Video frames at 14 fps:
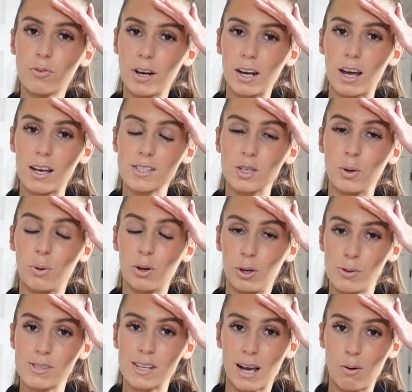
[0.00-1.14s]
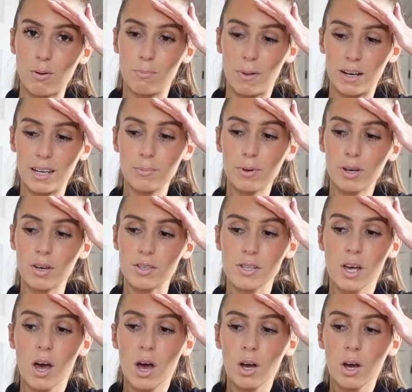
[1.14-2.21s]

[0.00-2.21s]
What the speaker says: realize that you are losing out on money, because